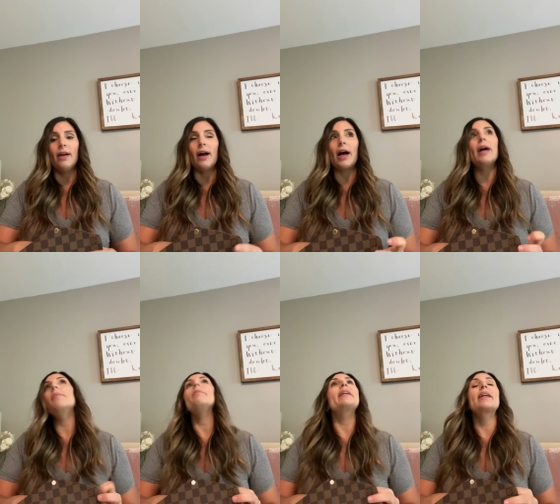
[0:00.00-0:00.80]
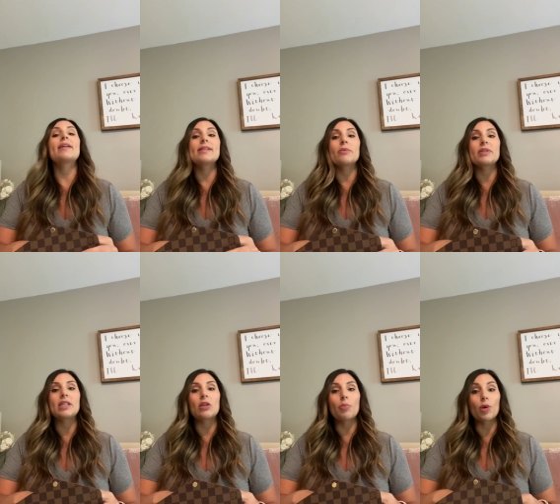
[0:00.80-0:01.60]
um, because it was in
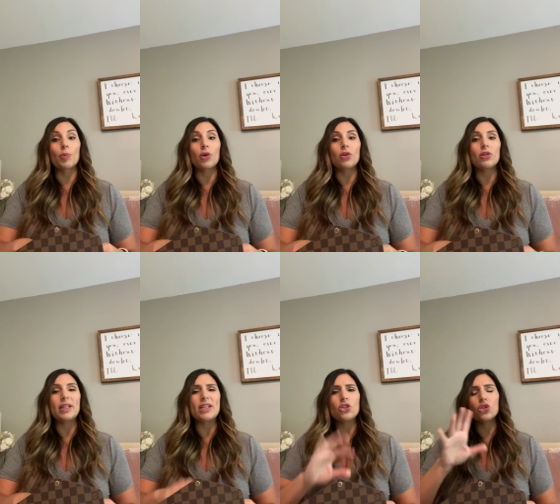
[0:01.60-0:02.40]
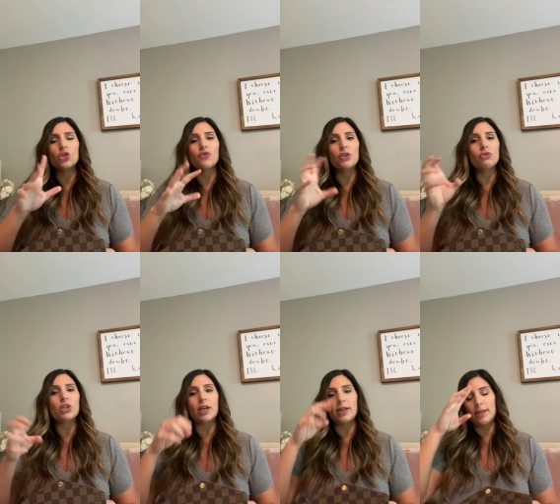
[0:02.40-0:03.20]
the purplish
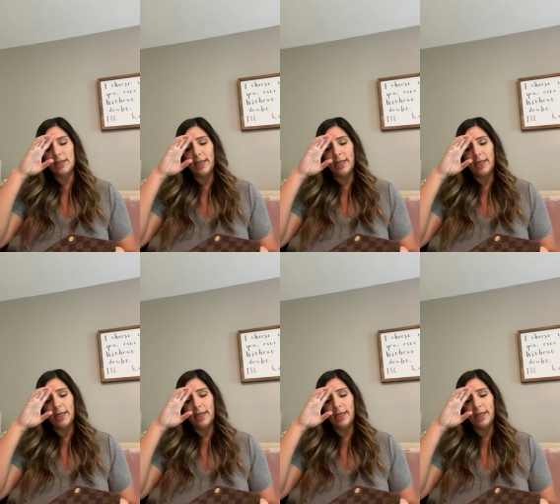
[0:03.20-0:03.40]
fuchsia